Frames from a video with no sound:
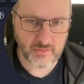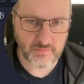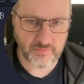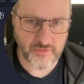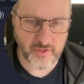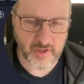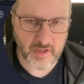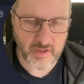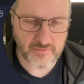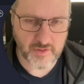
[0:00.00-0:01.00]
the
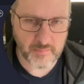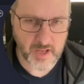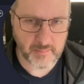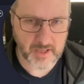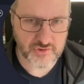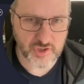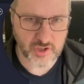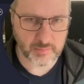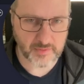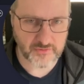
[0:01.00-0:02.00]
bit of magic up at
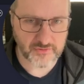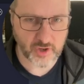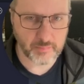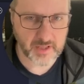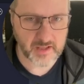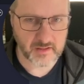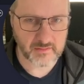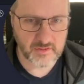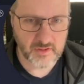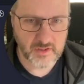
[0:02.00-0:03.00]
the top here.
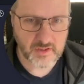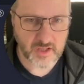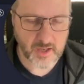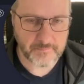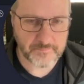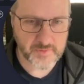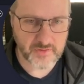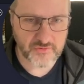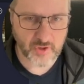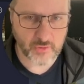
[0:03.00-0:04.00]

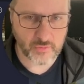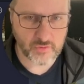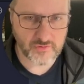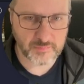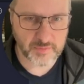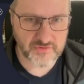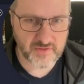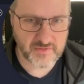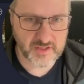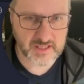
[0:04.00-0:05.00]
So
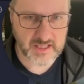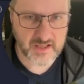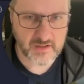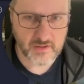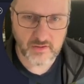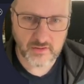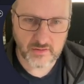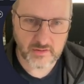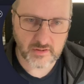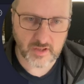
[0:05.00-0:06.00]
specifically,
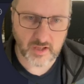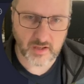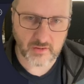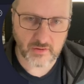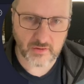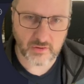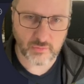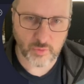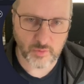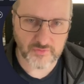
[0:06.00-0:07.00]
we
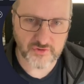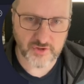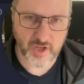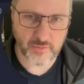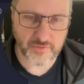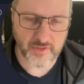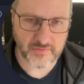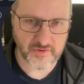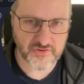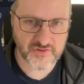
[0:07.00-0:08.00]
want to know that the
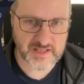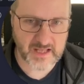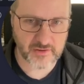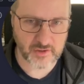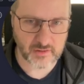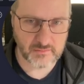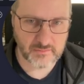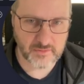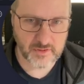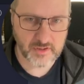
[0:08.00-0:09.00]
scanner
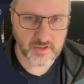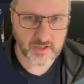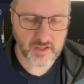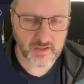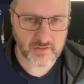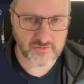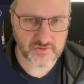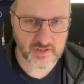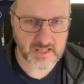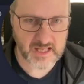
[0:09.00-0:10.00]

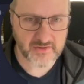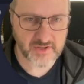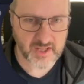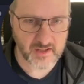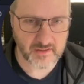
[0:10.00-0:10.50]
declared here